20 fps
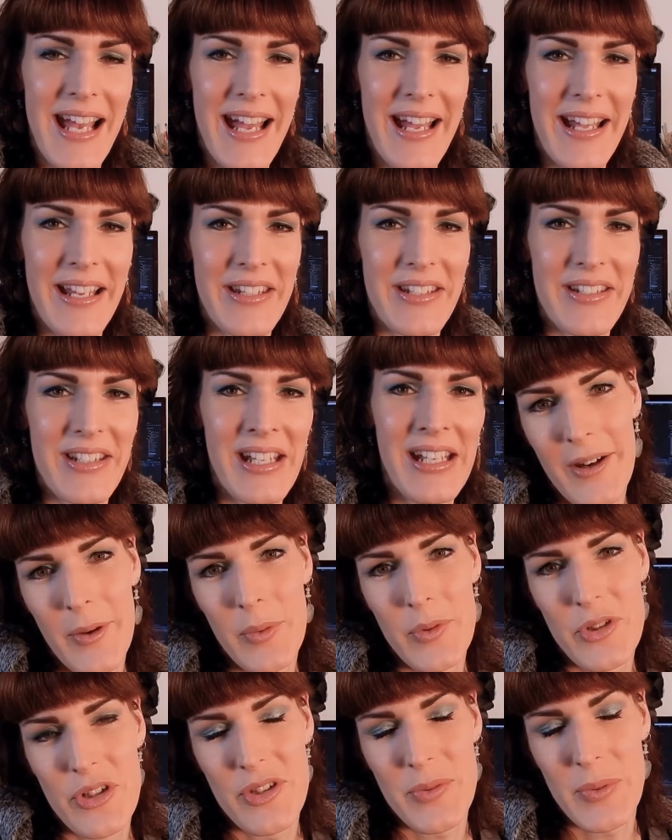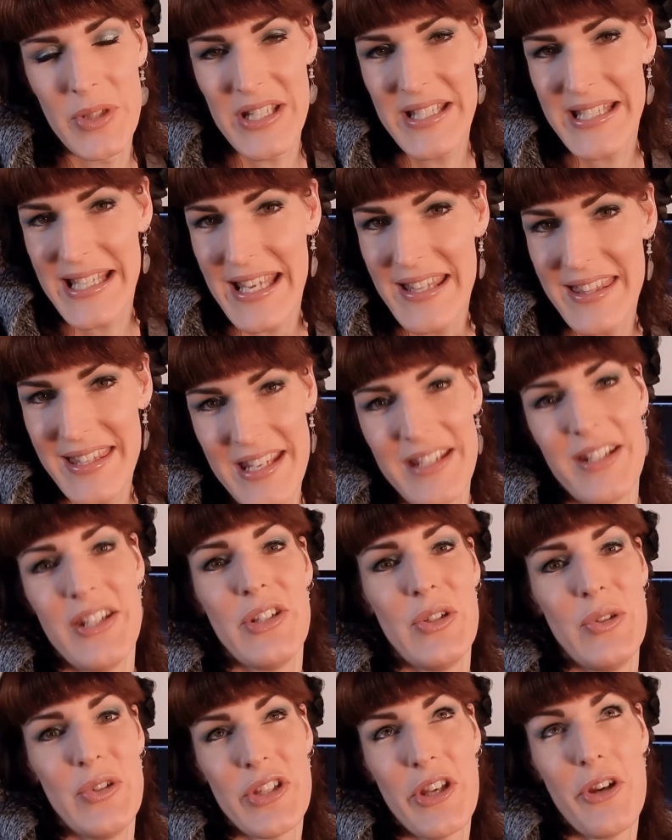And I would just want to say
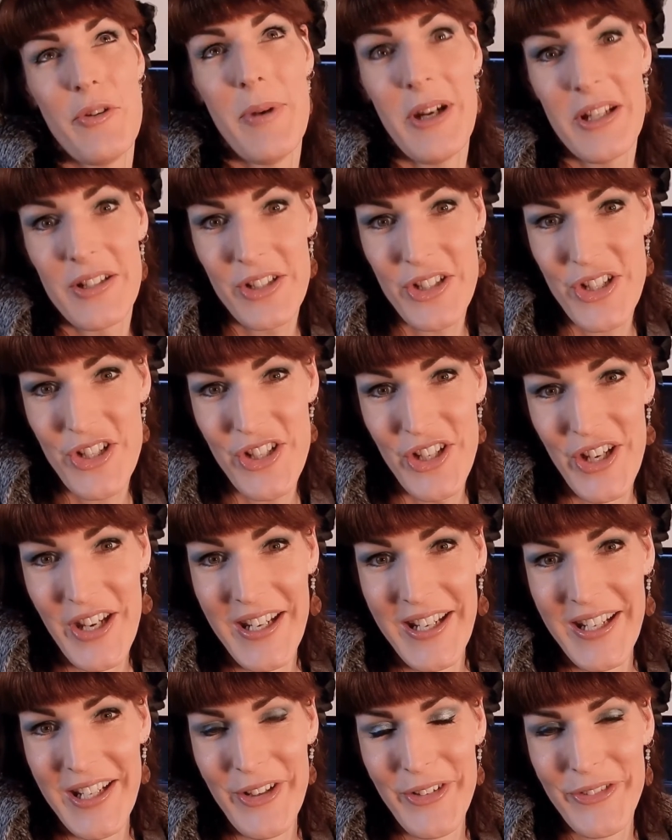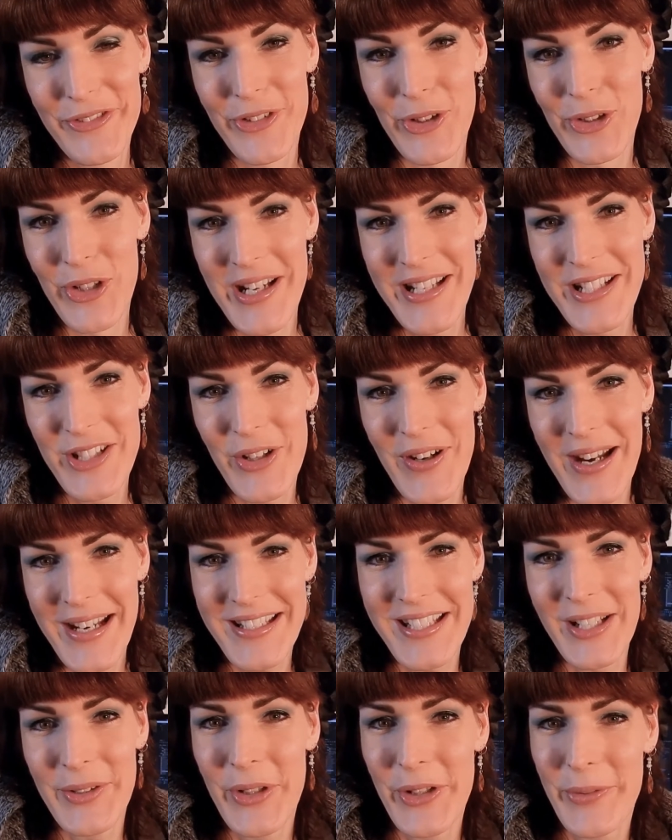thank you so much for
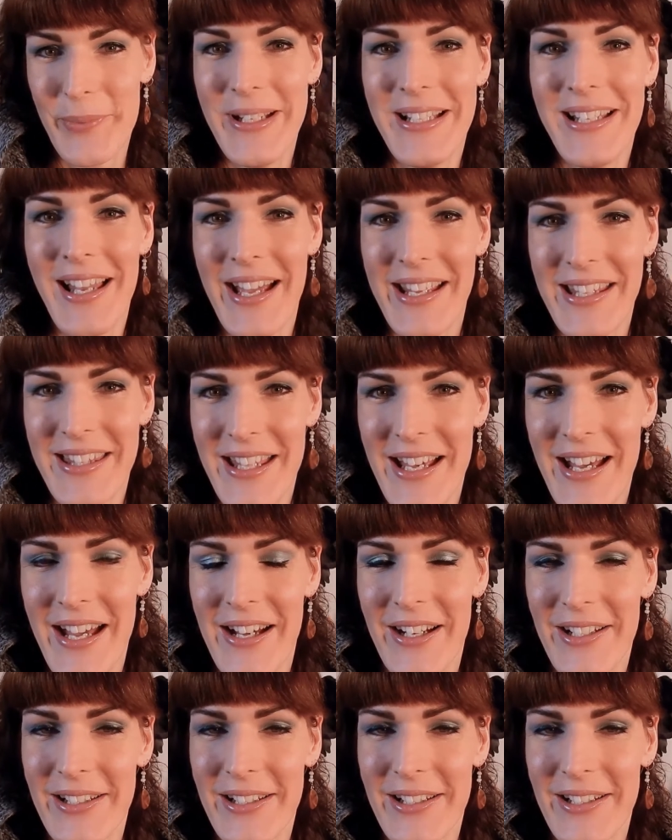interacting with me like that.